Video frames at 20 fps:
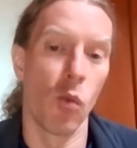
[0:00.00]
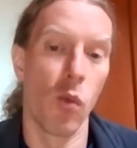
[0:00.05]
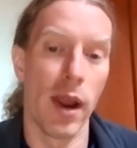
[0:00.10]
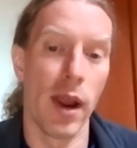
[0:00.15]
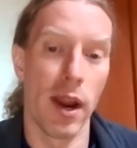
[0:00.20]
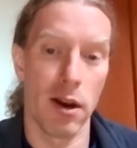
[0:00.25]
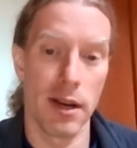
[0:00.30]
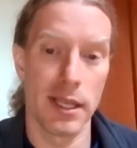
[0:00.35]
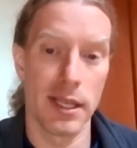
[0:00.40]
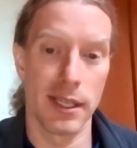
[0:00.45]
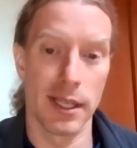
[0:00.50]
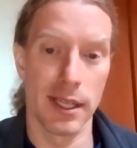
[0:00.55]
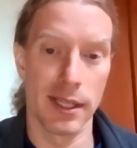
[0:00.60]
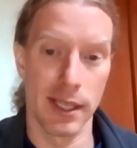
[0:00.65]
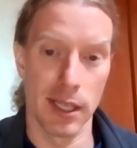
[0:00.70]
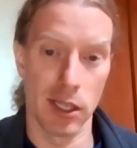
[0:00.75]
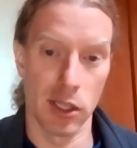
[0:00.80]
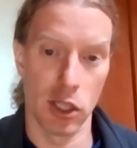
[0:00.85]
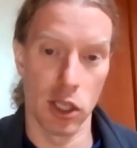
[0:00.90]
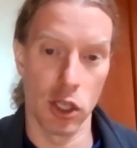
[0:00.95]
where is this
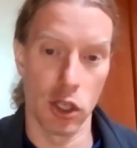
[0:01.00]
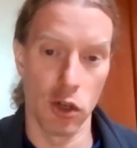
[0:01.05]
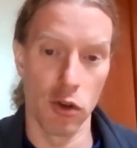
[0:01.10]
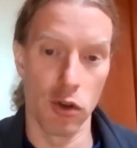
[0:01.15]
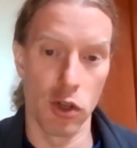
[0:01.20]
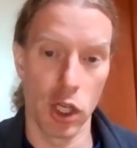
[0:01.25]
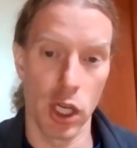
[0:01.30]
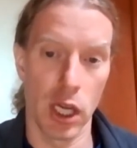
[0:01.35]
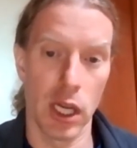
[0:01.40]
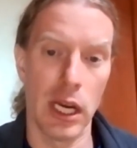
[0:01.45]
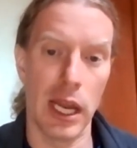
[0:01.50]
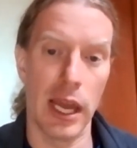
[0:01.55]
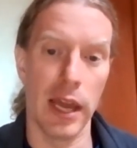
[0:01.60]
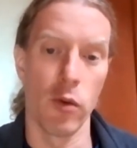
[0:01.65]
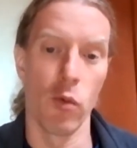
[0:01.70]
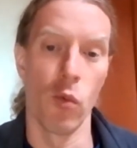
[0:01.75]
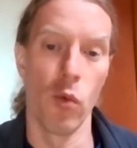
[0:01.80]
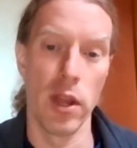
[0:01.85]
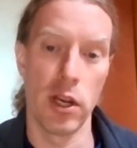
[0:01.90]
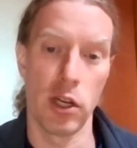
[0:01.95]
institution
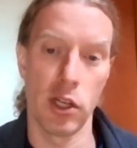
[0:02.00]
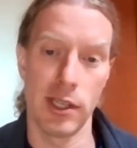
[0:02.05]
and which